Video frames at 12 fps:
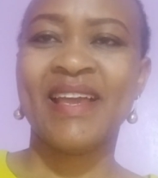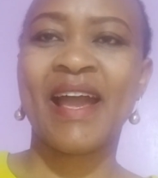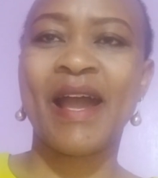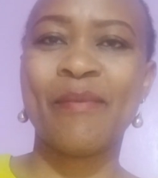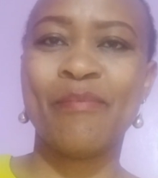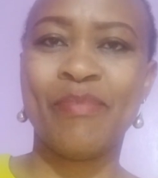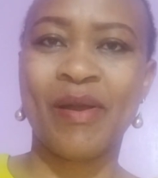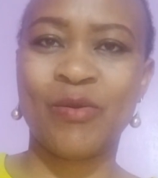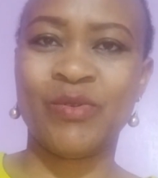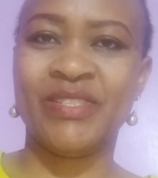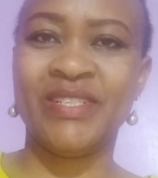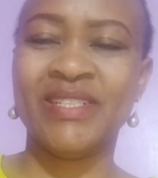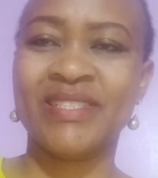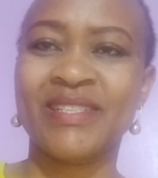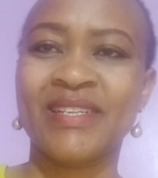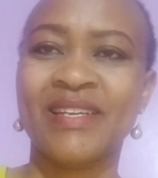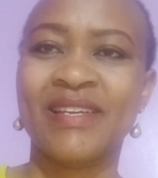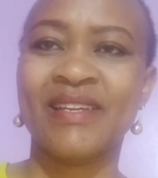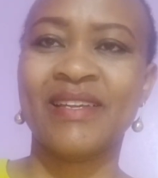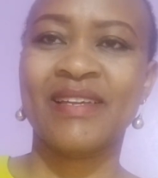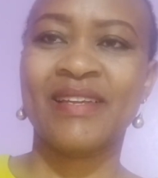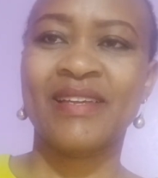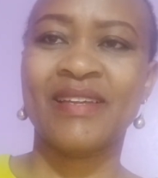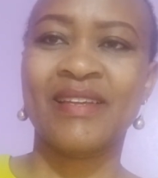about it,
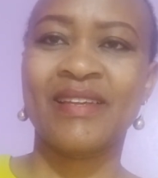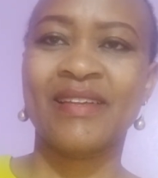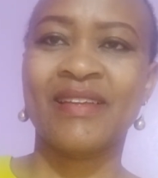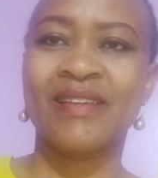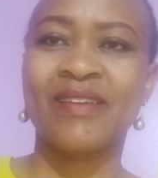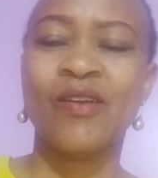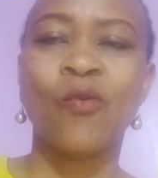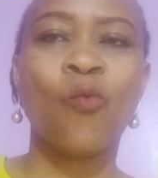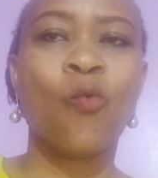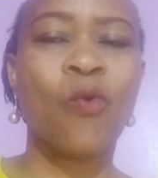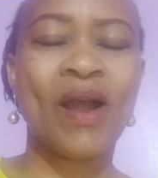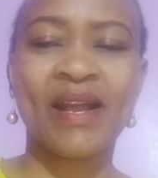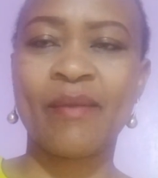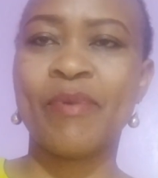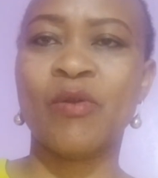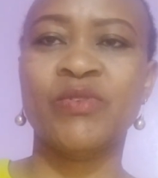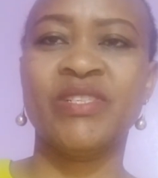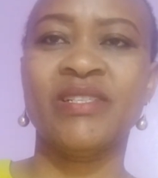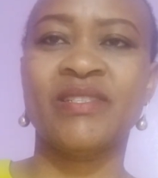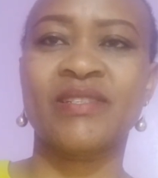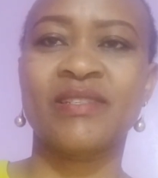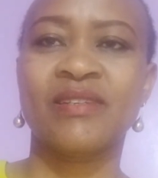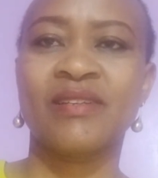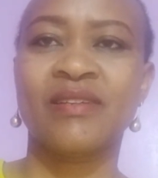work about it,
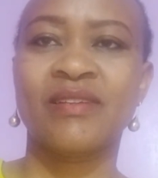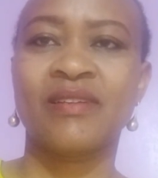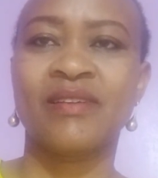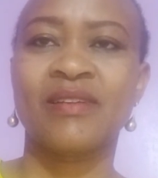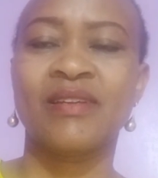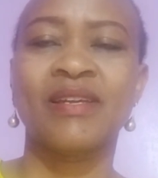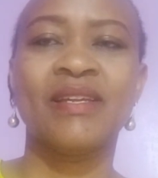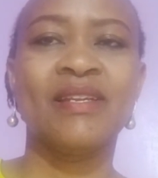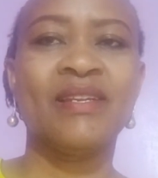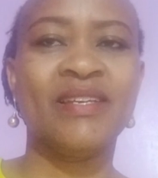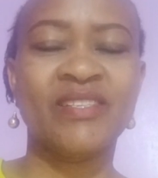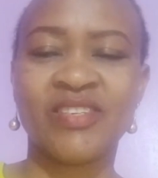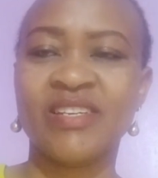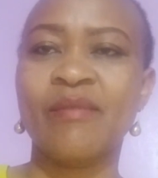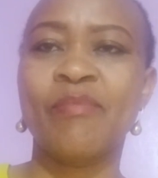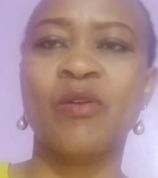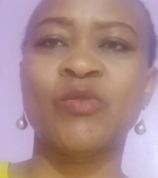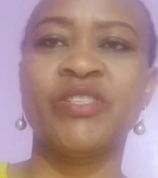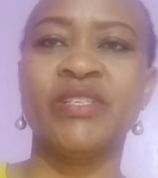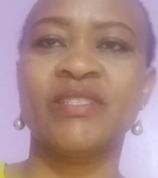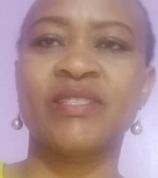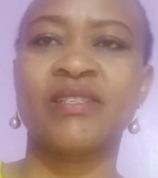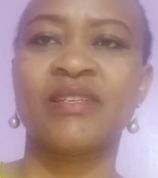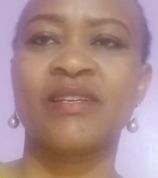listen about it,
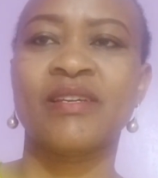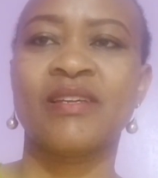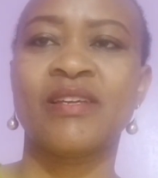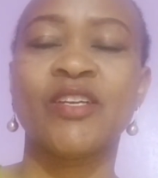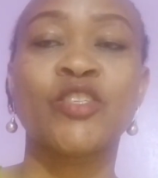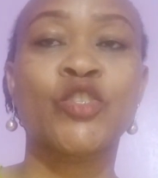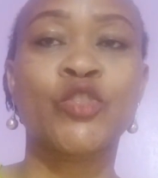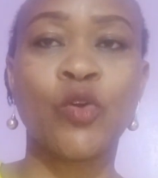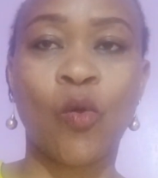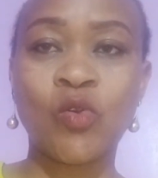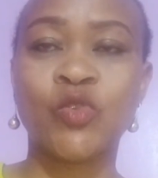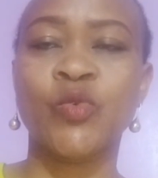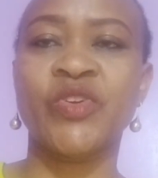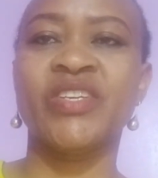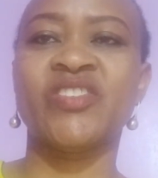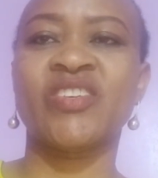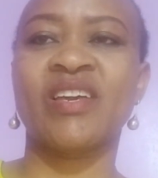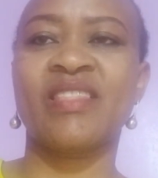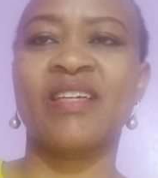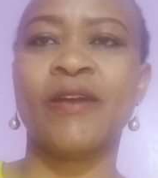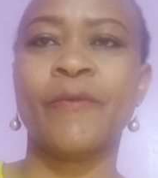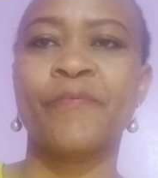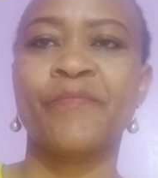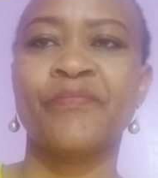talk to each other,
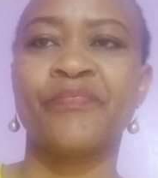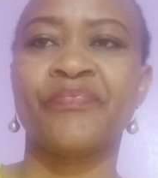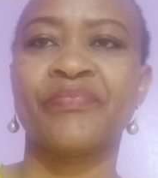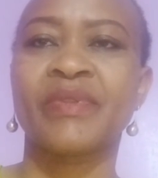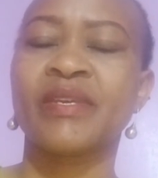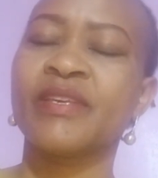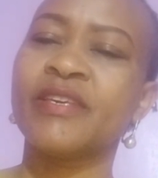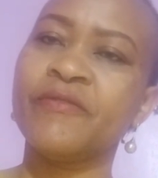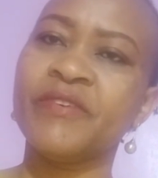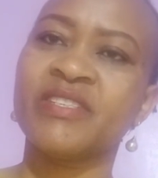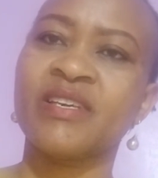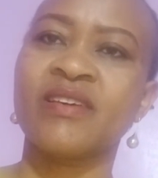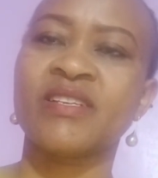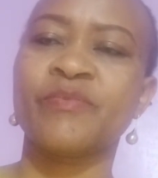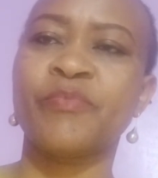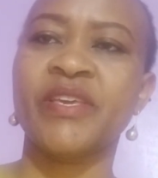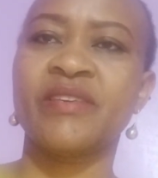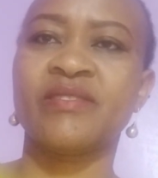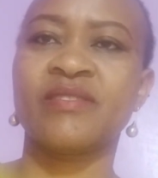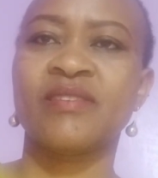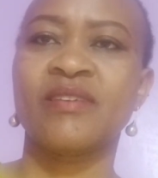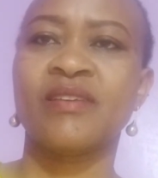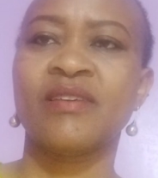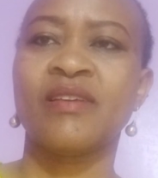give each other space.
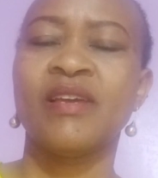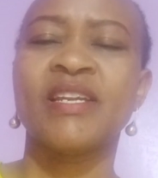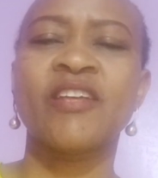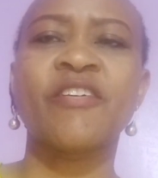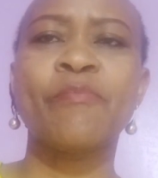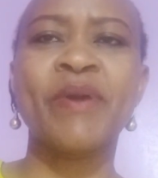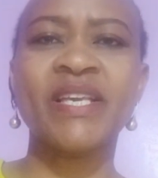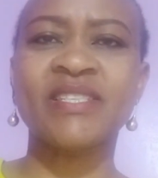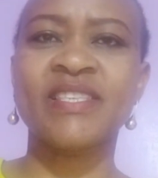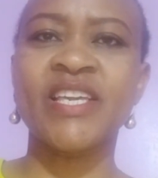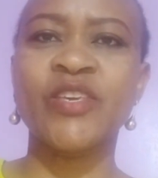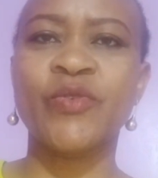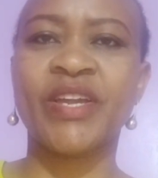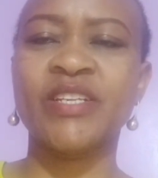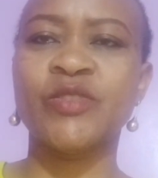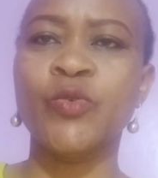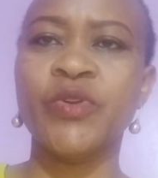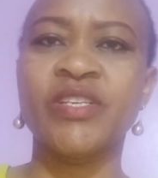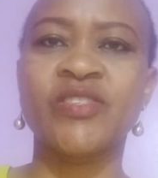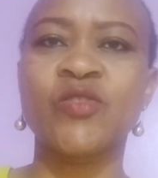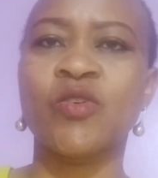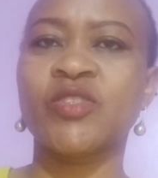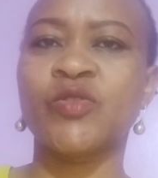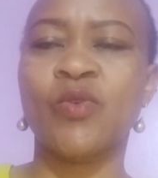Now, the best thing you can do is
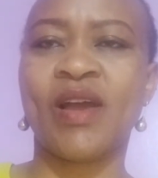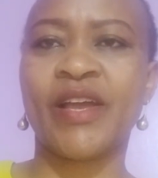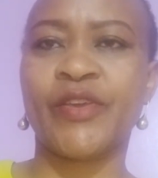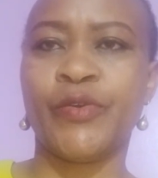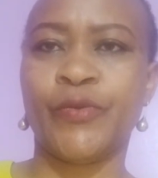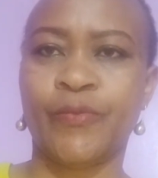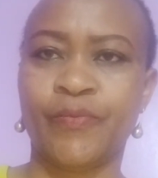not to argue.